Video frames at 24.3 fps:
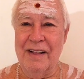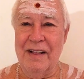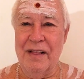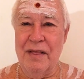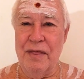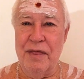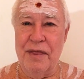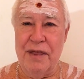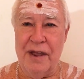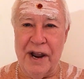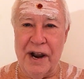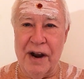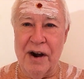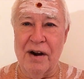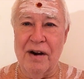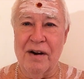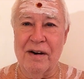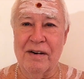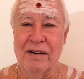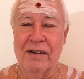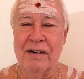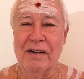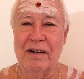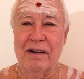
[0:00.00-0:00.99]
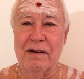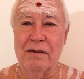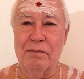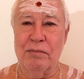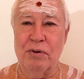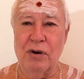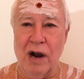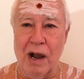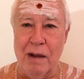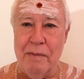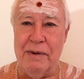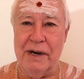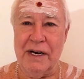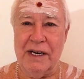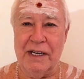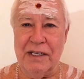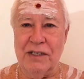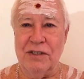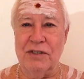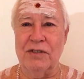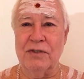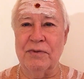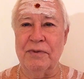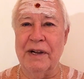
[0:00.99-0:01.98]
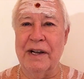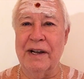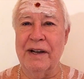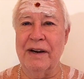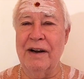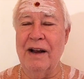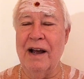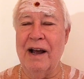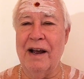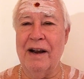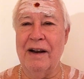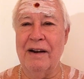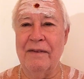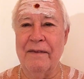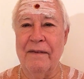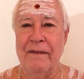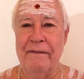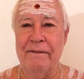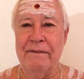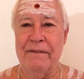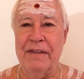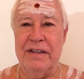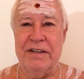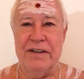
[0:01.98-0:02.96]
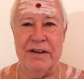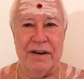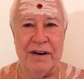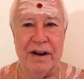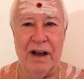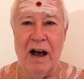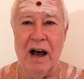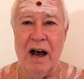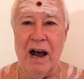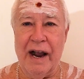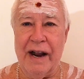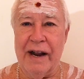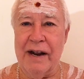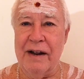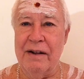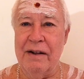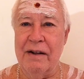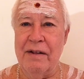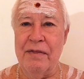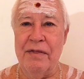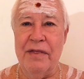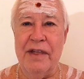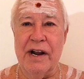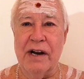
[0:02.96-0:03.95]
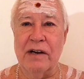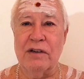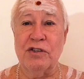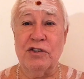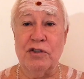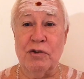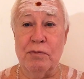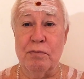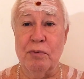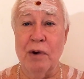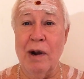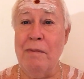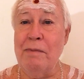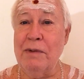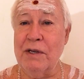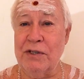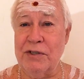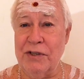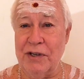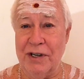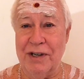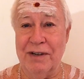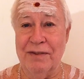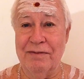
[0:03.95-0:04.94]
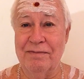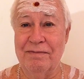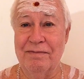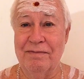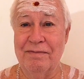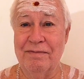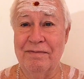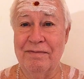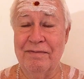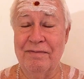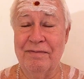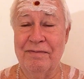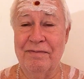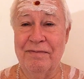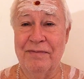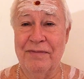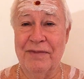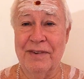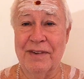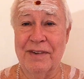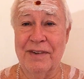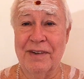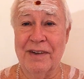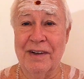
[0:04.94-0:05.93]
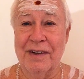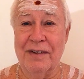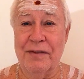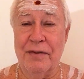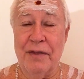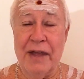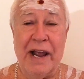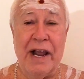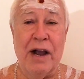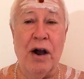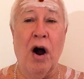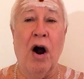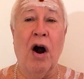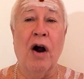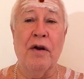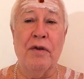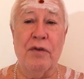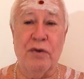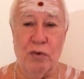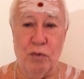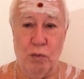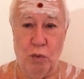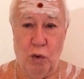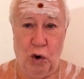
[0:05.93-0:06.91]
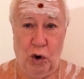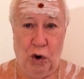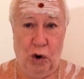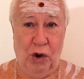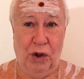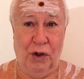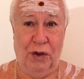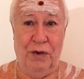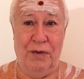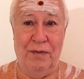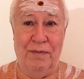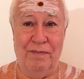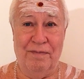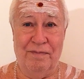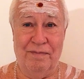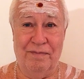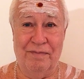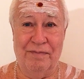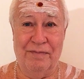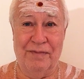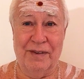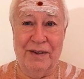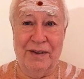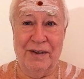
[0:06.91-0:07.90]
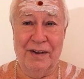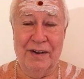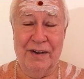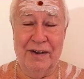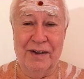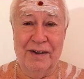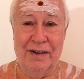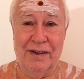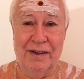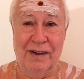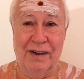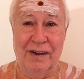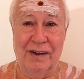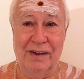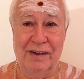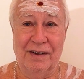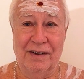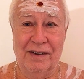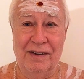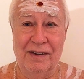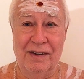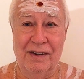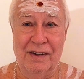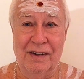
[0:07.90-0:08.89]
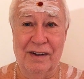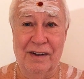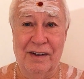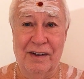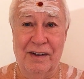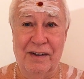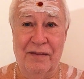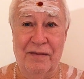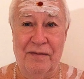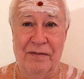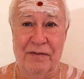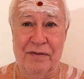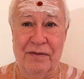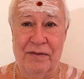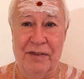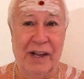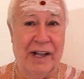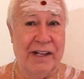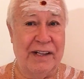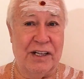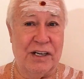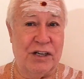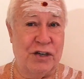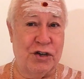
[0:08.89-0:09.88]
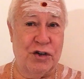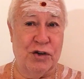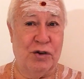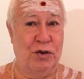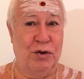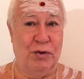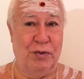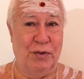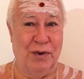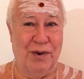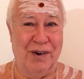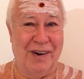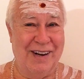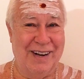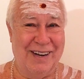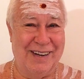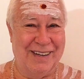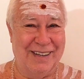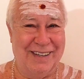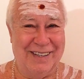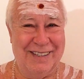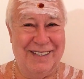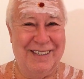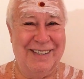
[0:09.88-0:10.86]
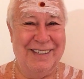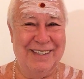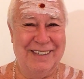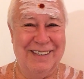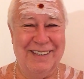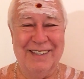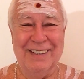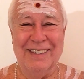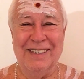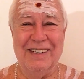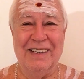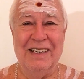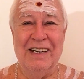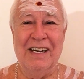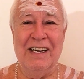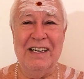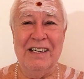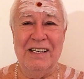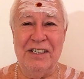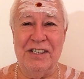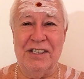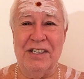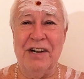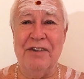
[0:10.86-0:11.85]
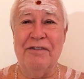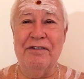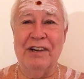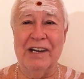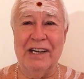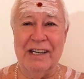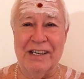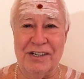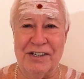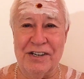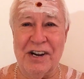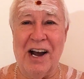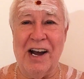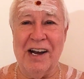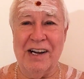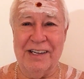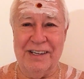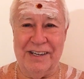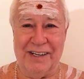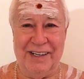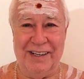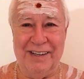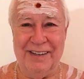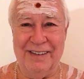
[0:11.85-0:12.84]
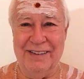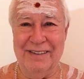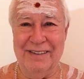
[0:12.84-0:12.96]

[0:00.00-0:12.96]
their prominence. We cannot deny their supremacy. Uh, they are the world, huh? Not the children, Shiva and Shakti.